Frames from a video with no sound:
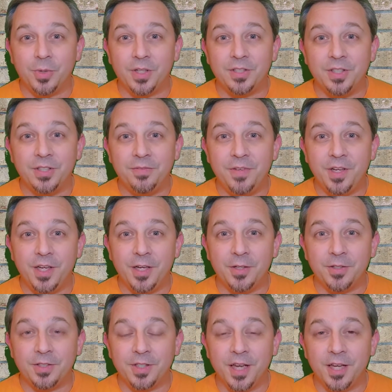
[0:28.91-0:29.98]
watch these
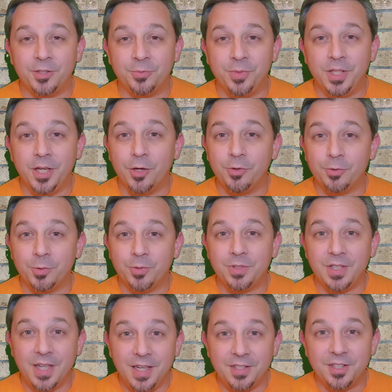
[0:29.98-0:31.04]
videos as we go through
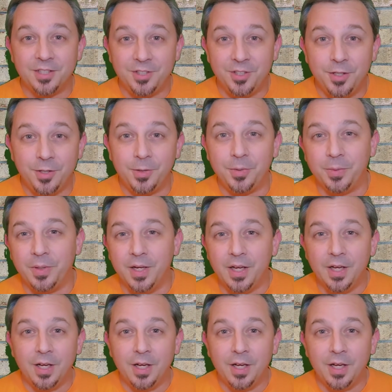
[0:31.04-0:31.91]
season two